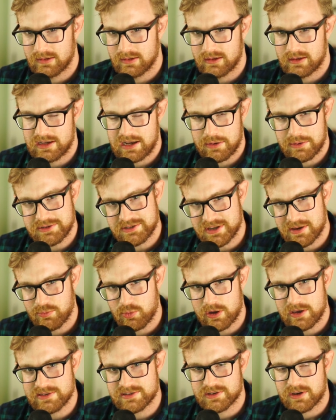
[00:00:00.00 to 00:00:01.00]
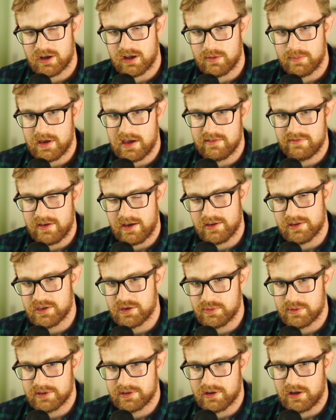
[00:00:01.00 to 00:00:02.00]
Now, in some ways, call by value
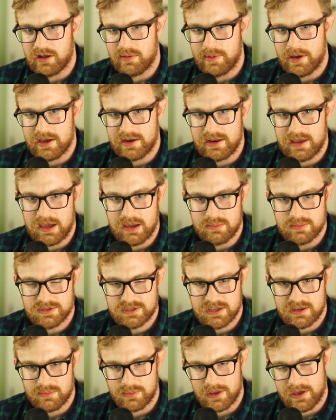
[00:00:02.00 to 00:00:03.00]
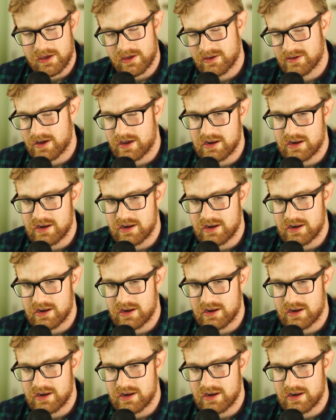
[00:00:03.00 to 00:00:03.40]
and call by name seem like kind of